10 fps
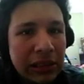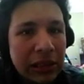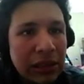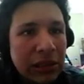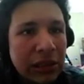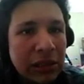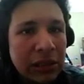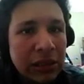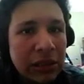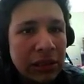
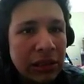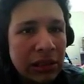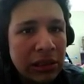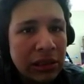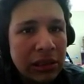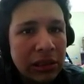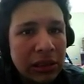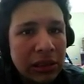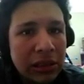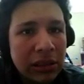
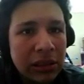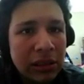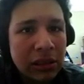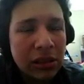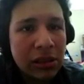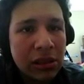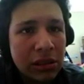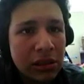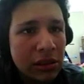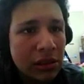
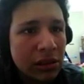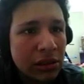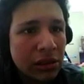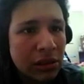Nobody speaks.